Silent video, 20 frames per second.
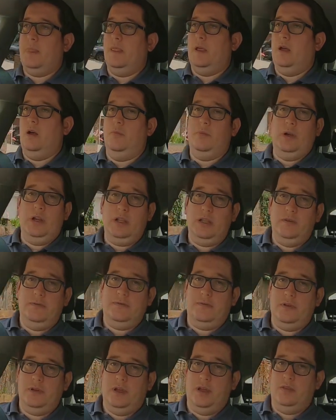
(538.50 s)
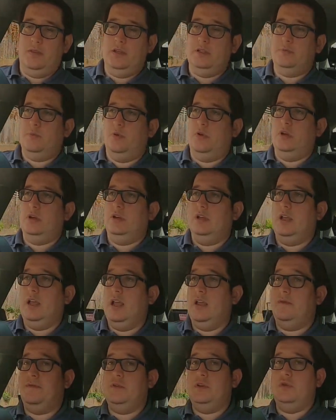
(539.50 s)
I believe at this point,
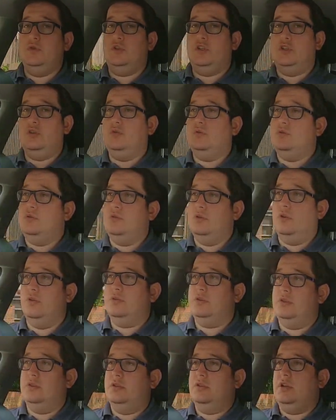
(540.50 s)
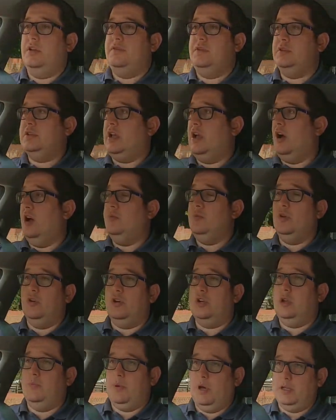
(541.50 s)
if you say I'm not
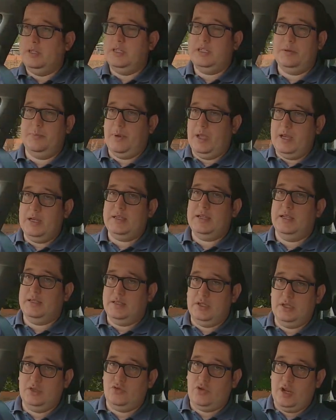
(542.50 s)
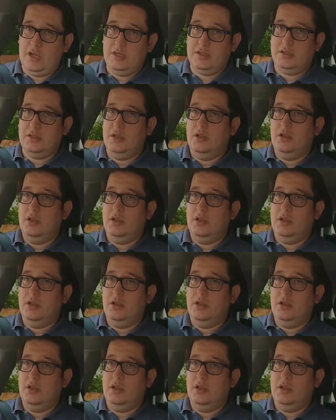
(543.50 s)
going to participate in test and trace,